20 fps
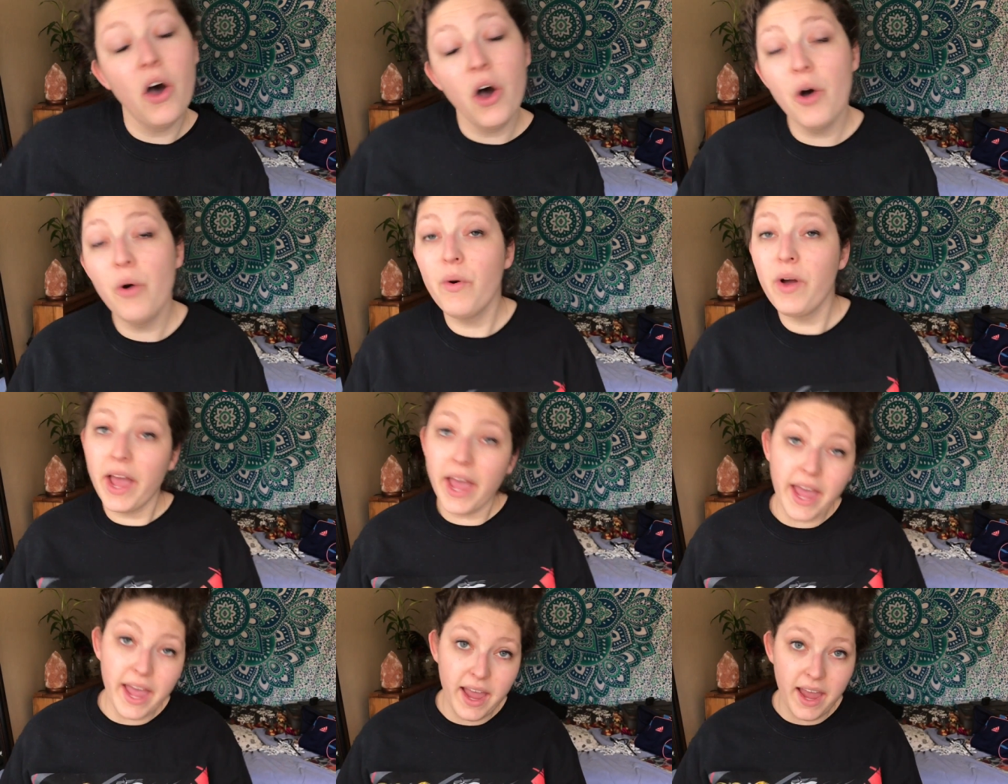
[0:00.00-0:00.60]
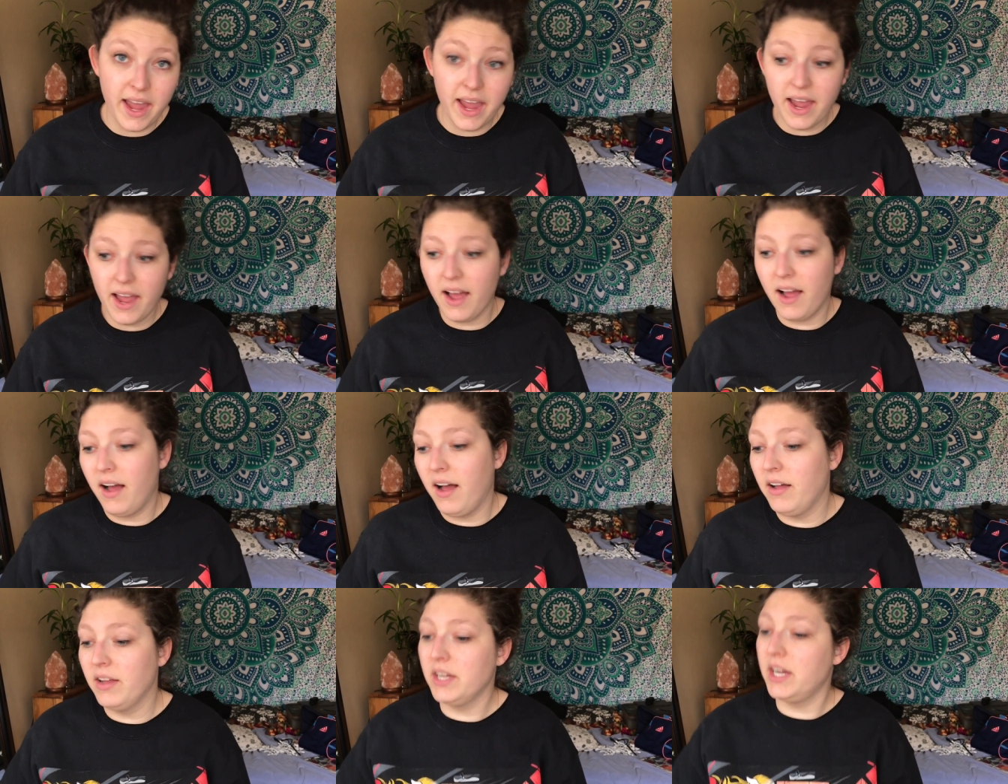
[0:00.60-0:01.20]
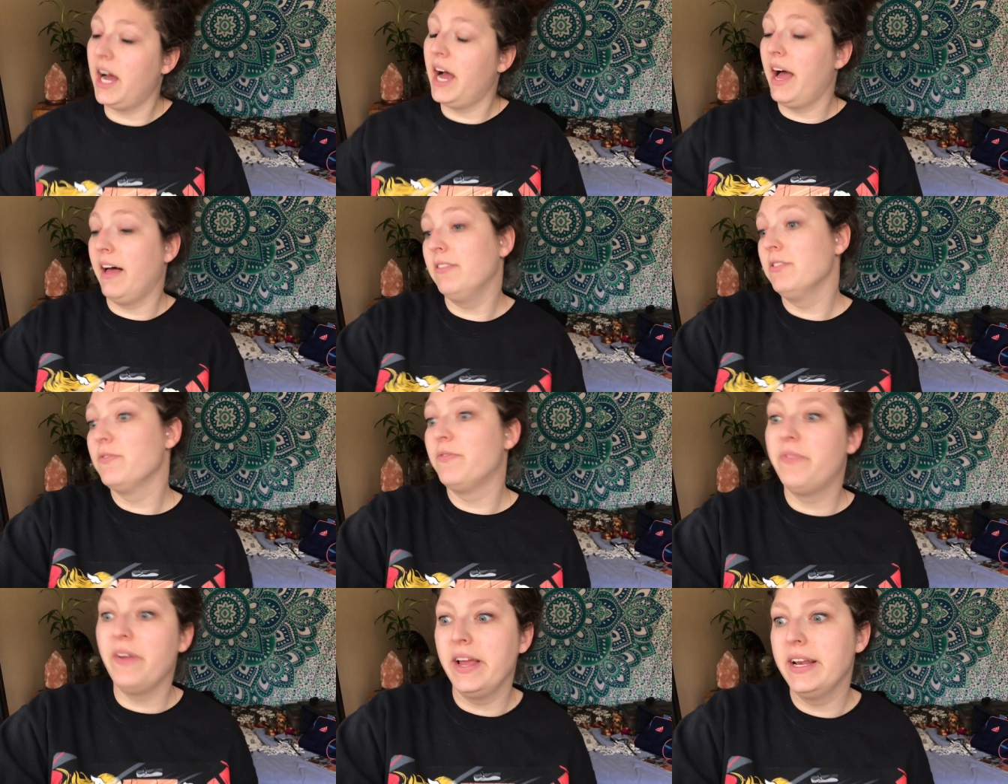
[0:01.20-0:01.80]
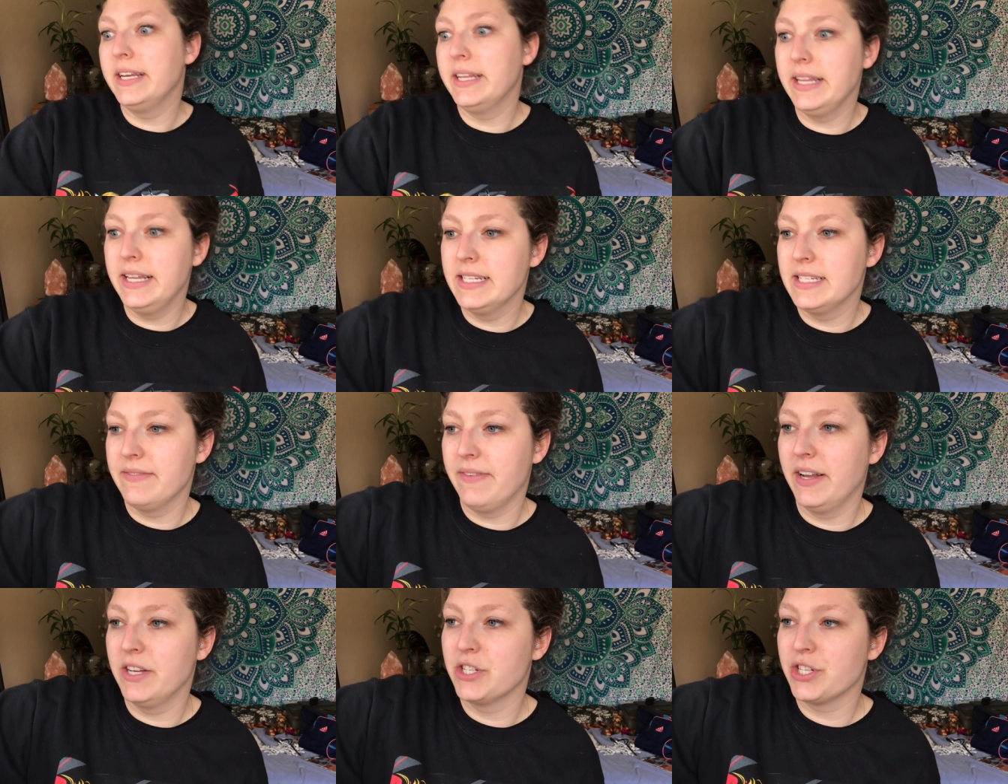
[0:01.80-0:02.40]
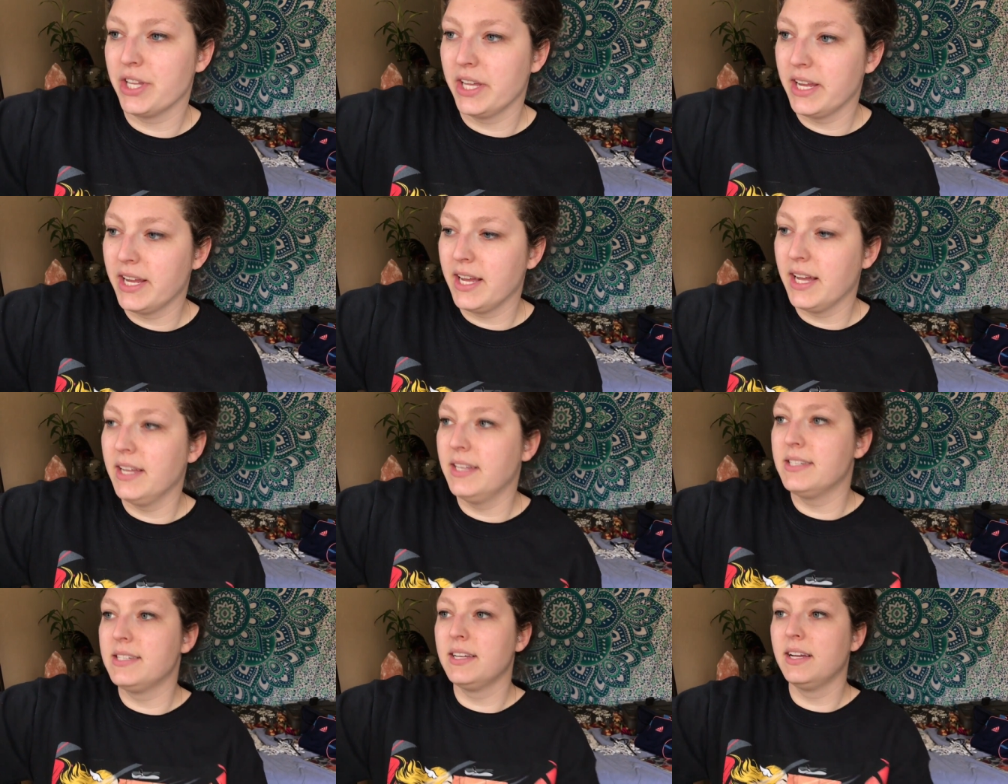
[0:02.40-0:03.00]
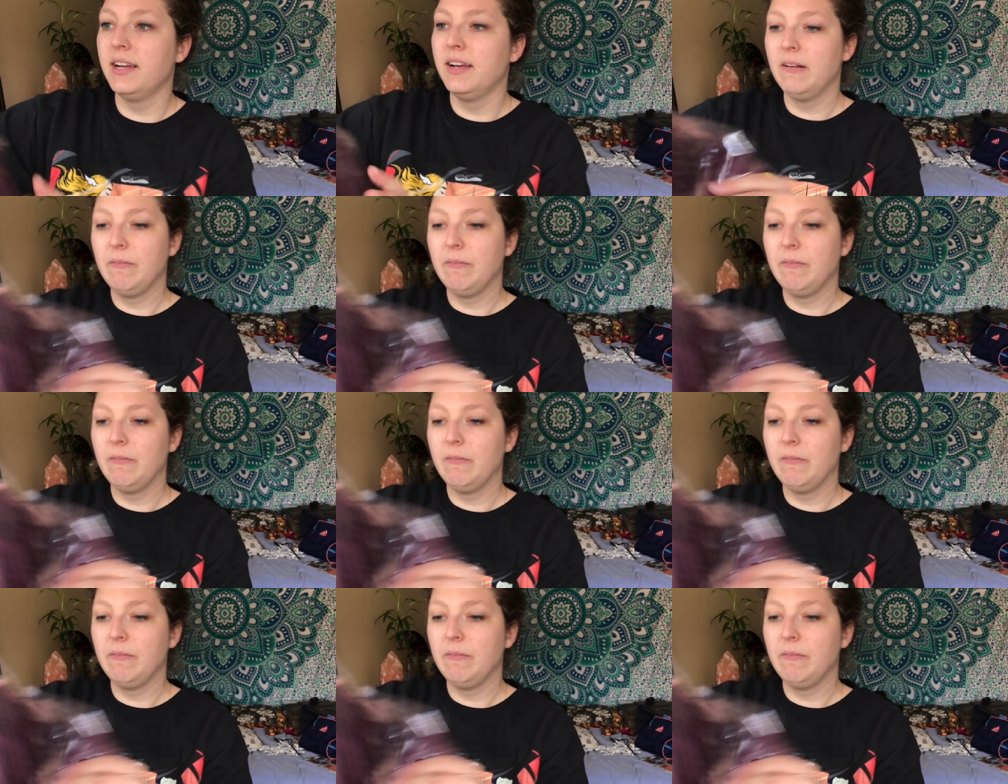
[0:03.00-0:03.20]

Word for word: oh, hey, I'll fit into these eventually, because